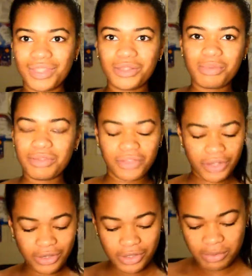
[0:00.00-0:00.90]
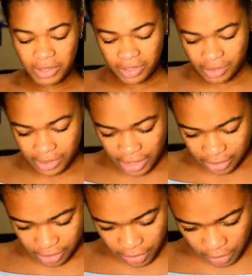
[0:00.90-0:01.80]
use my fingers because
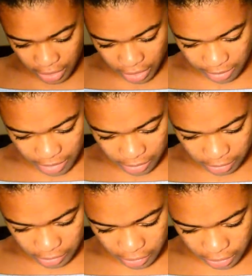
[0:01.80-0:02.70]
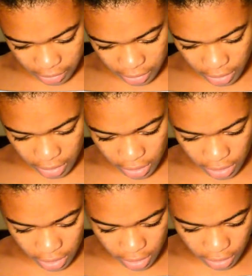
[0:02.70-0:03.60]
that's who I am at this point.
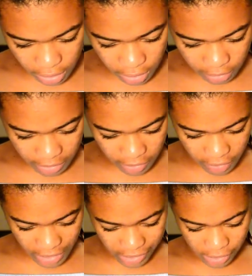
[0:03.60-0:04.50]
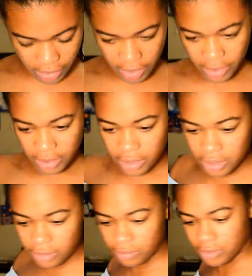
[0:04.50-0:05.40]
And oh my god, that's a lot. I
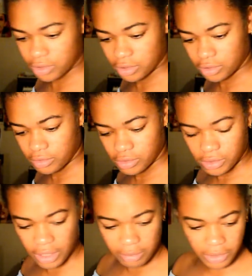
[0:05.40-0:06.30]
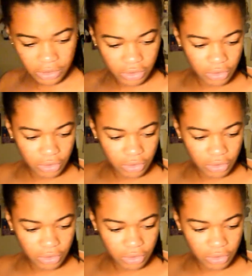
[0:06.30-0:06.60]
didn't want to use that much.